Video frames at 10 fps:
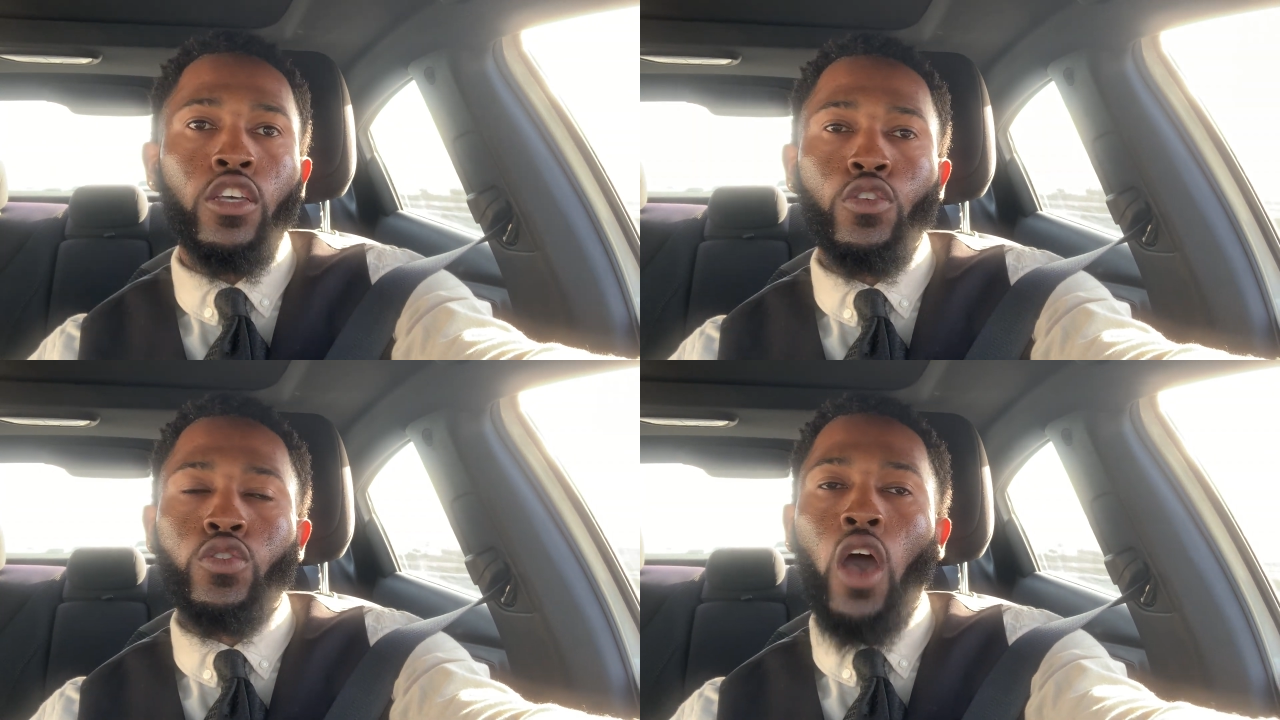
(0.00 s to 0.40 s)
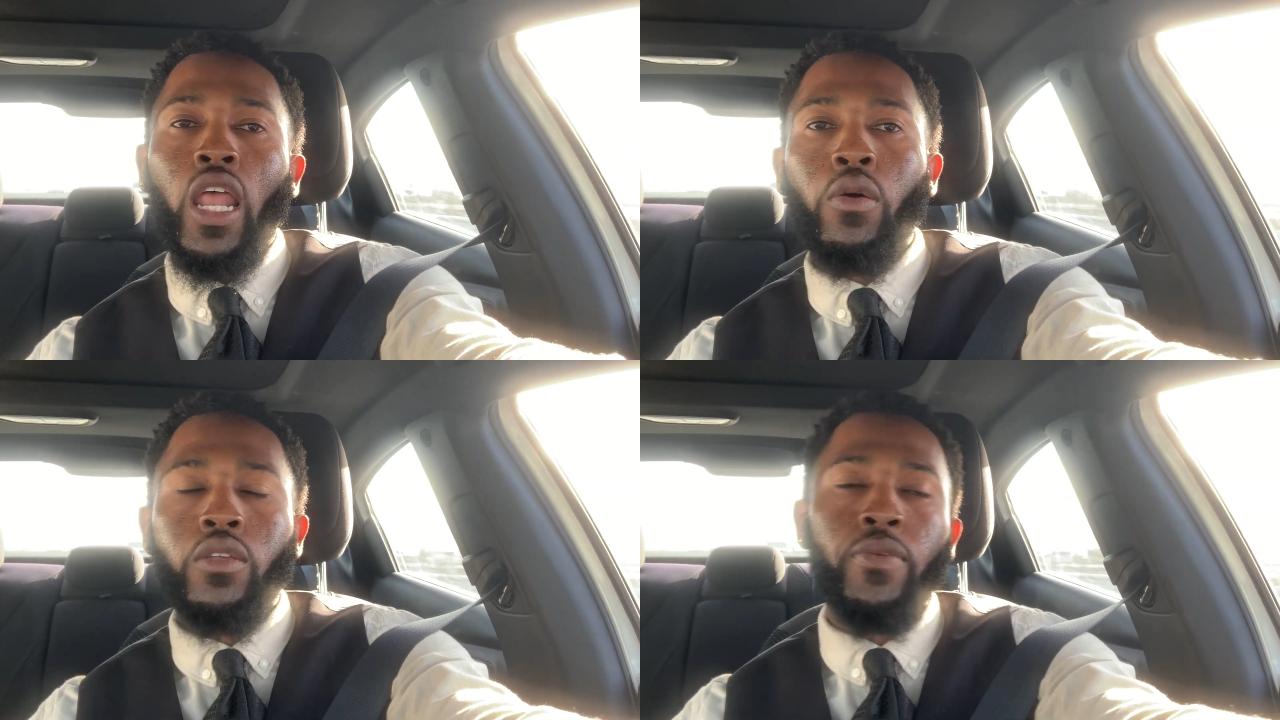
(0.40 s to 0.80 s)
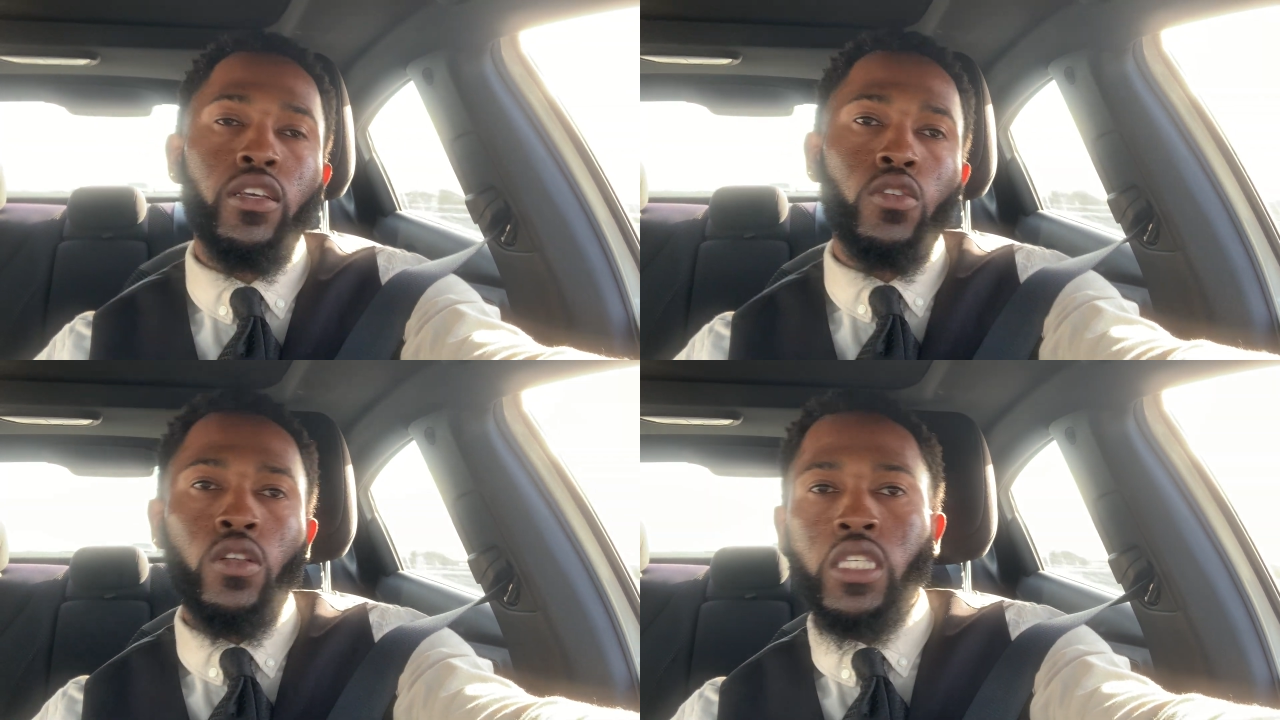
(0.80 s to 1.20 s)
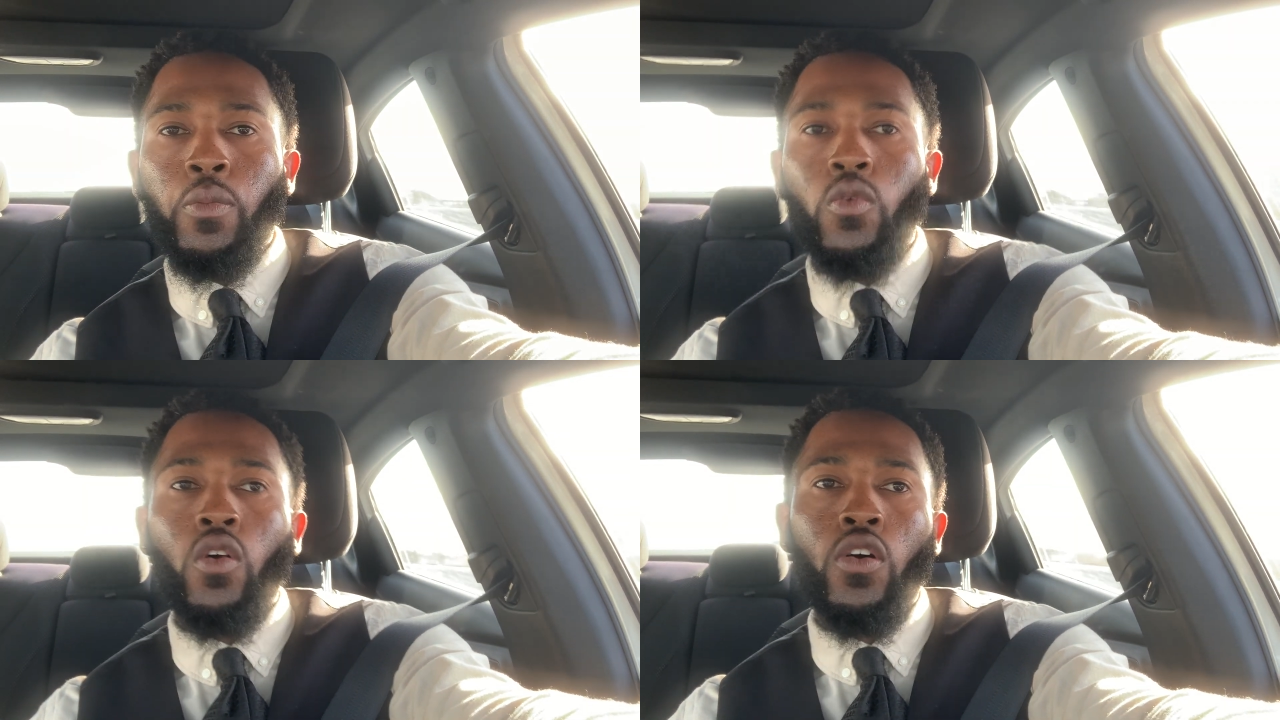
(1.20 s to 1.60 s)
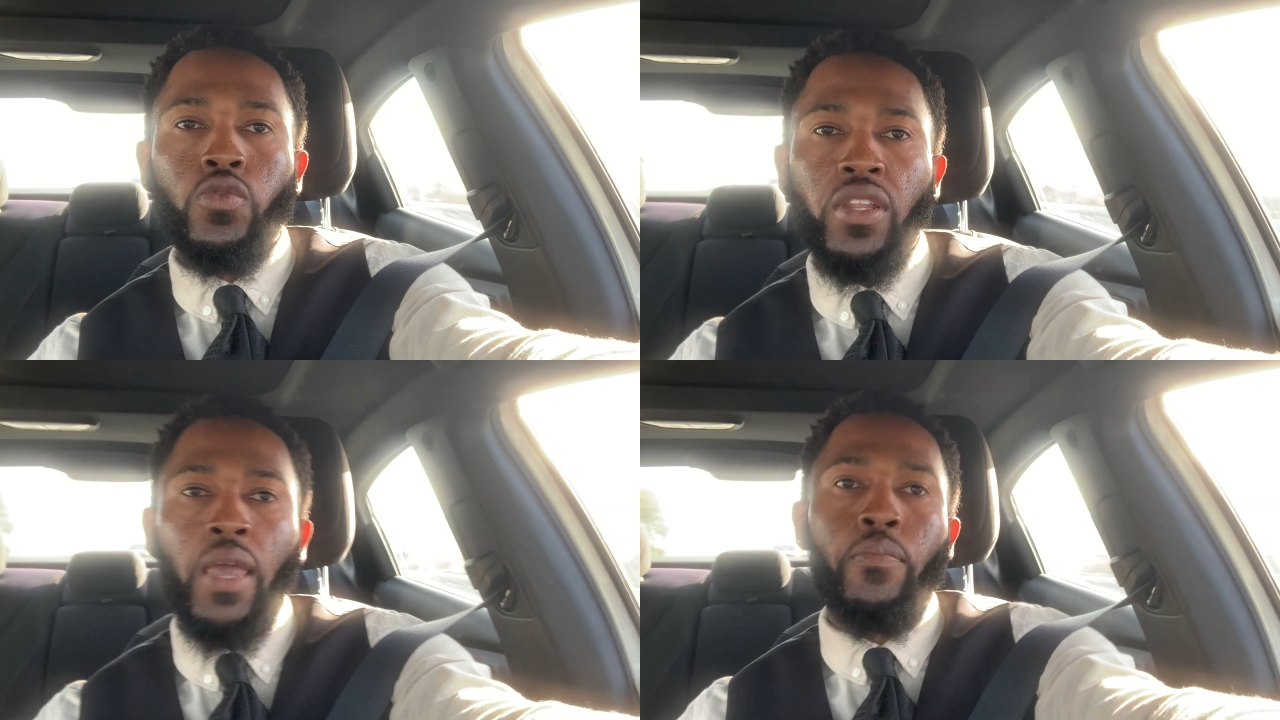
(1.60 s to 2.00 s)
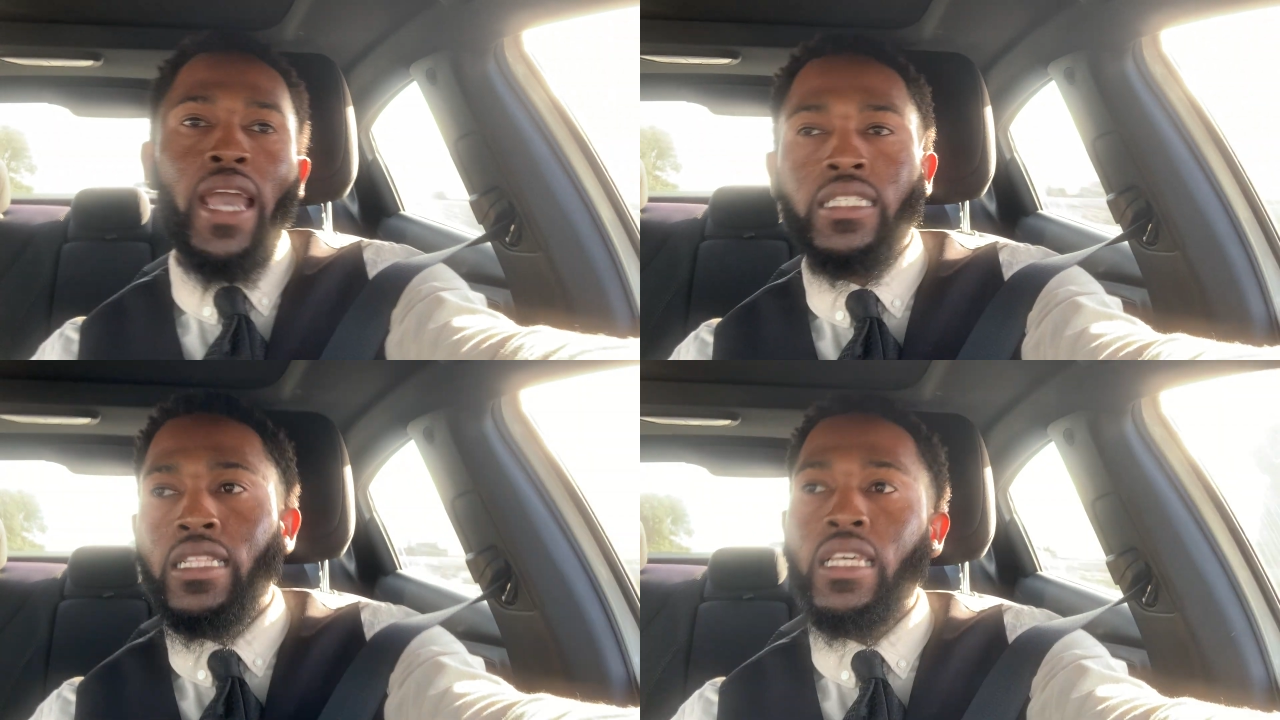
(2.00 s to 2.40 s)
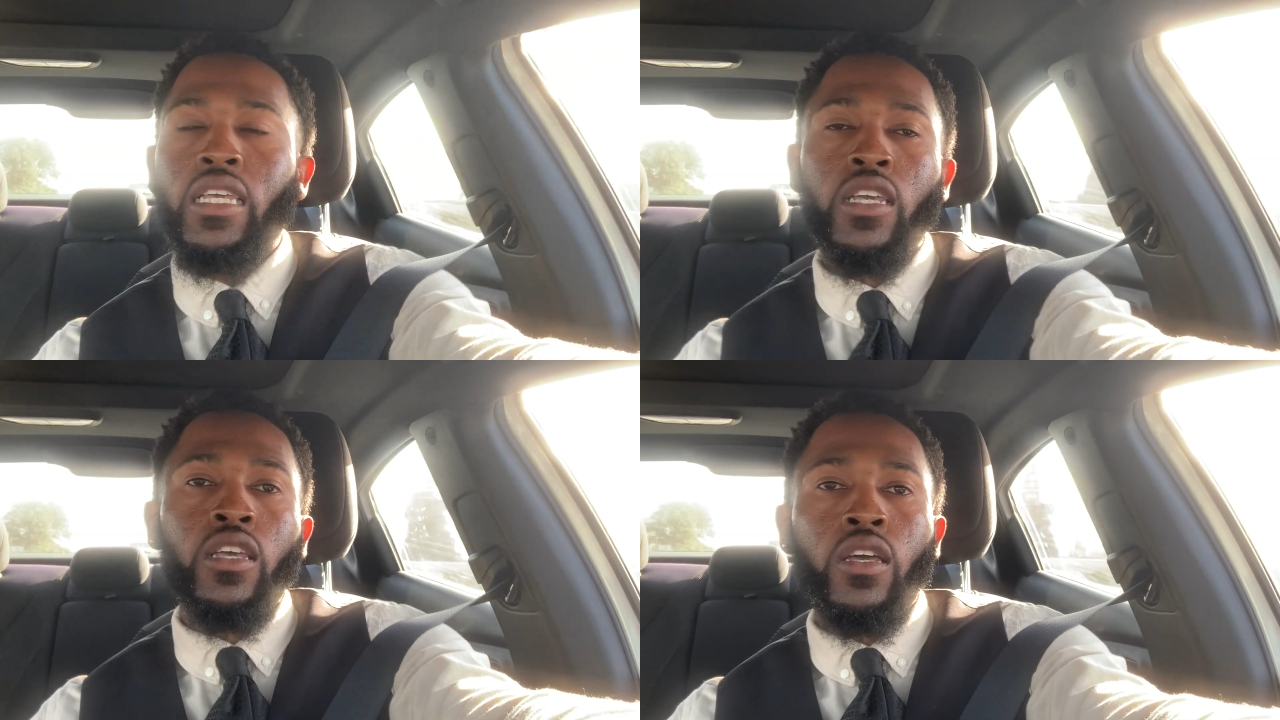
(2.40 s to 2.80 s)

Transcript: You saw that with the Minnesota Timberwolves when they basically